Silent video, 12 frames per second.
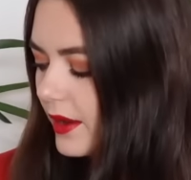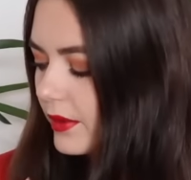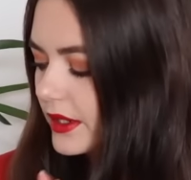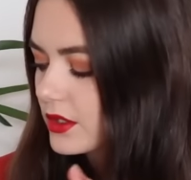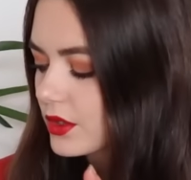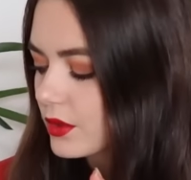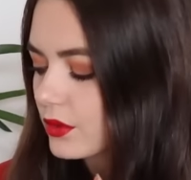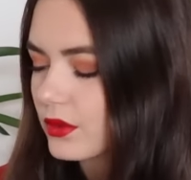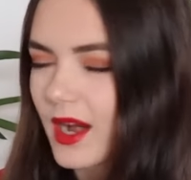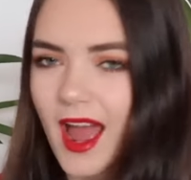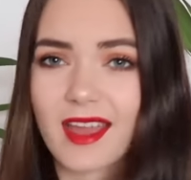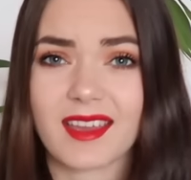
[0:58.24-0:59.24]
I went
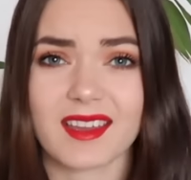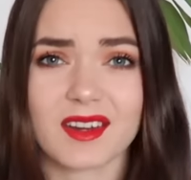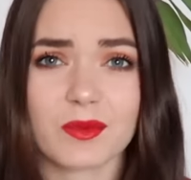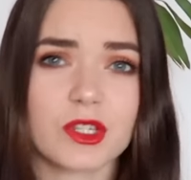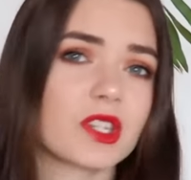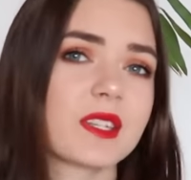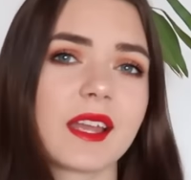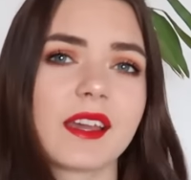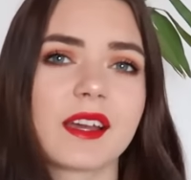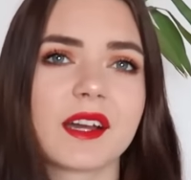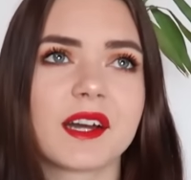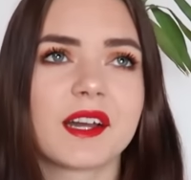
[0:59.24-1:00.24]
to Ryer, which is
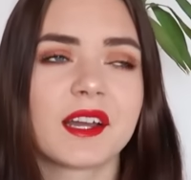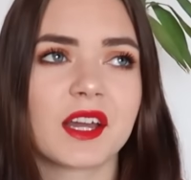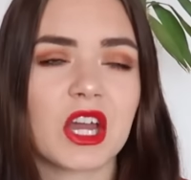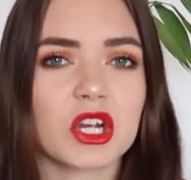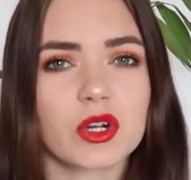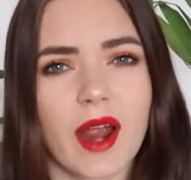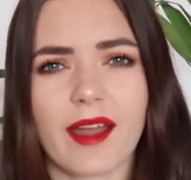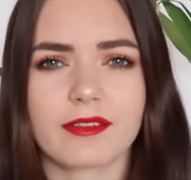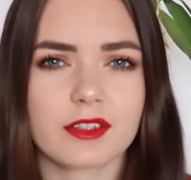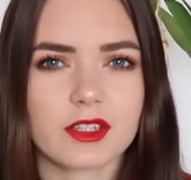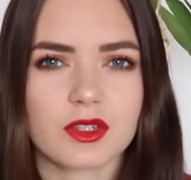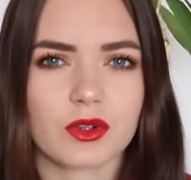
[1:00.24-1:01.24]
like a
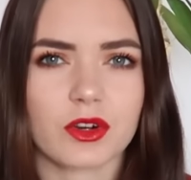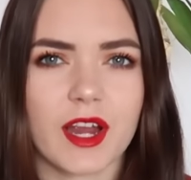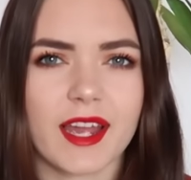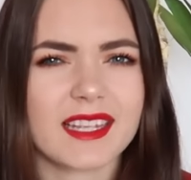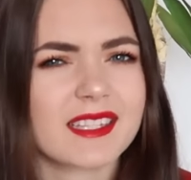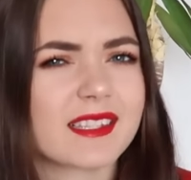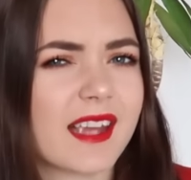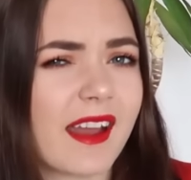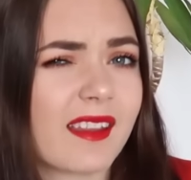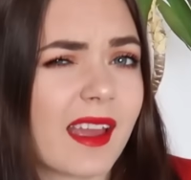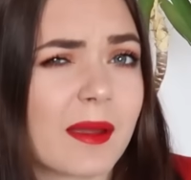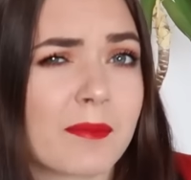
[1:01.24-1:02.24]
craft store. I guess it's
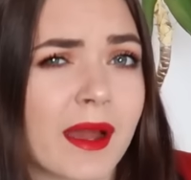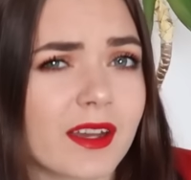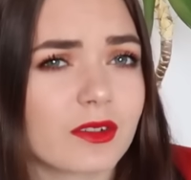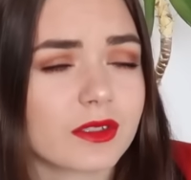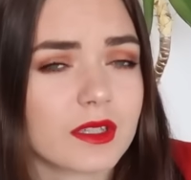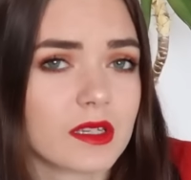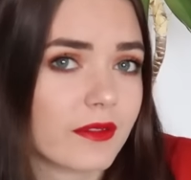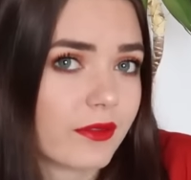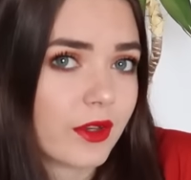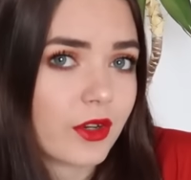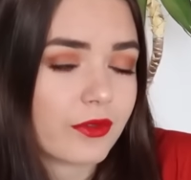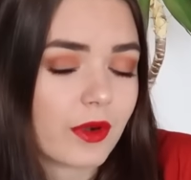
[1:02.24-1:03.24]
kind of like Michael's
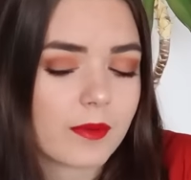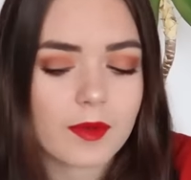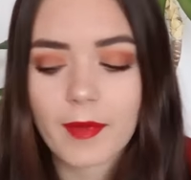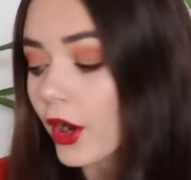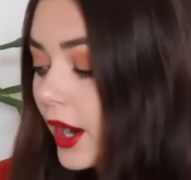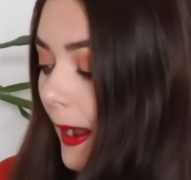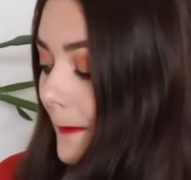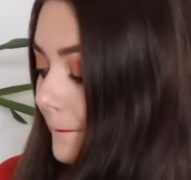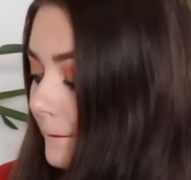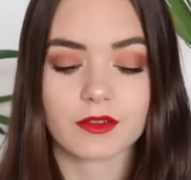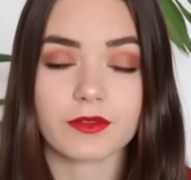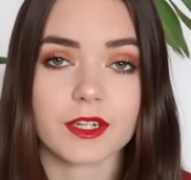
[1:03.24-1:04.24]
if you're from America.
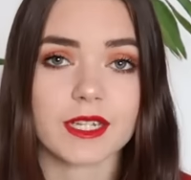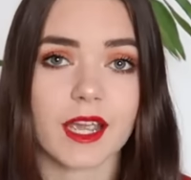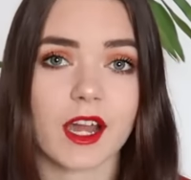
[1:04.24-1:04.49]
So first